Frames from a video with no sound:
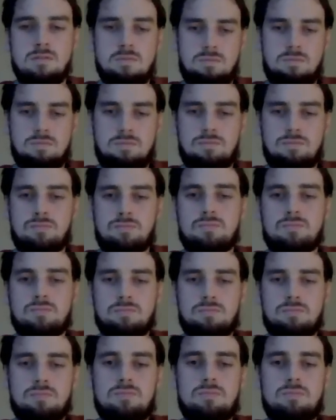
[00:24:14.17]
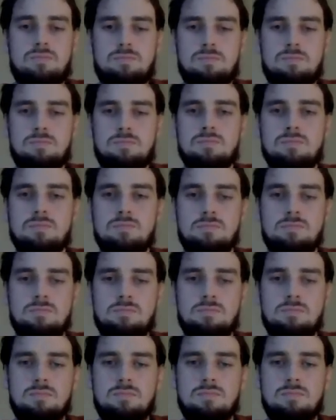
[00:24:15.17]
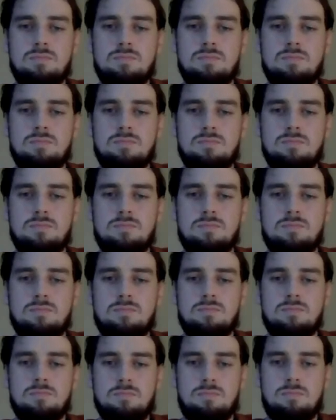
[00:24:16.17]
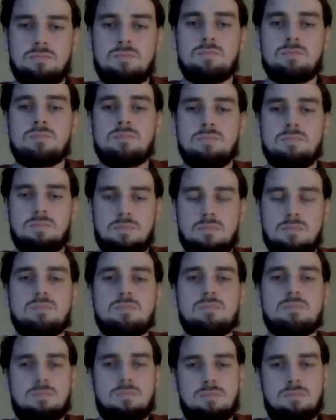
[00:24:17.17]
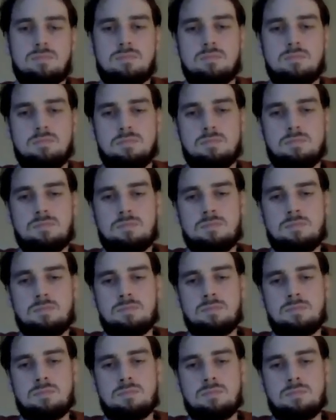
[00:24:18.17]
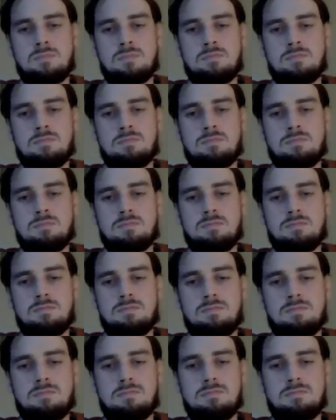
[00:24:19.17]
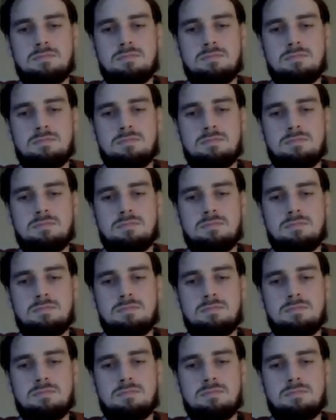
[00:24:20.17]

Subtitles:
(silent)